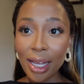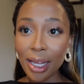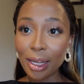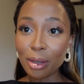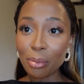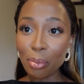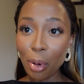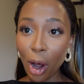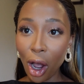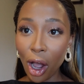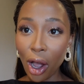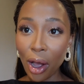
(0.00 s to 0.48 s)

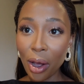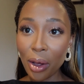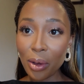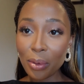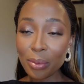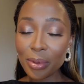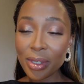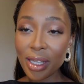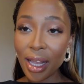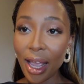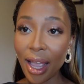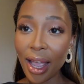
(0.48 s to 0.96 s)
it
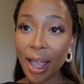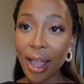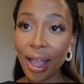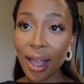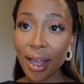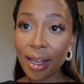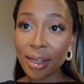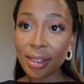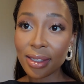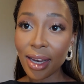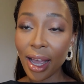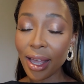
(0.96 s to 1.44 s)
pops,
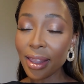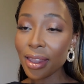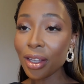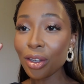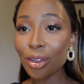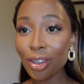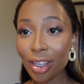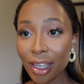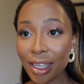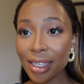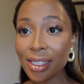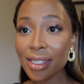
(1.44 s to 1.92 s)
and I
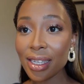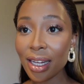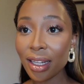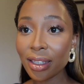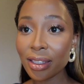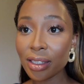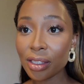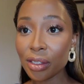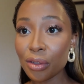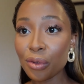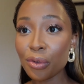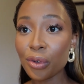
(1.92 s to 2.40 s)
think you can tell
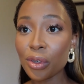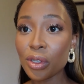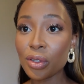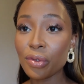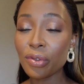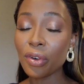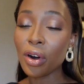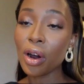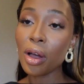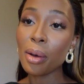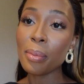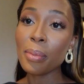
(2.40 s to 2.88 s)
the difference
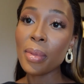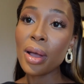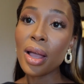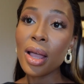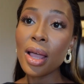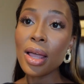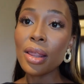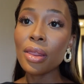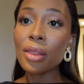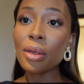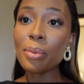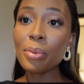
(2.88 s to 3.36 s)
from
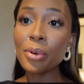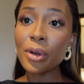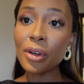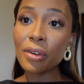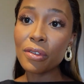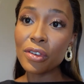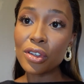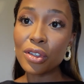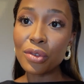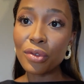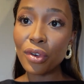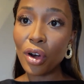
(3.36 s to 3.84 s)
the
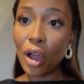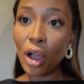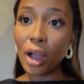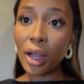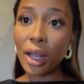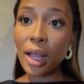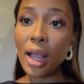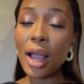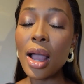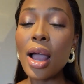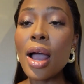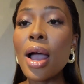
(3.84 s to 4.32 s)
previous
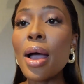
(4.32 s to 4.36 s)
vlog.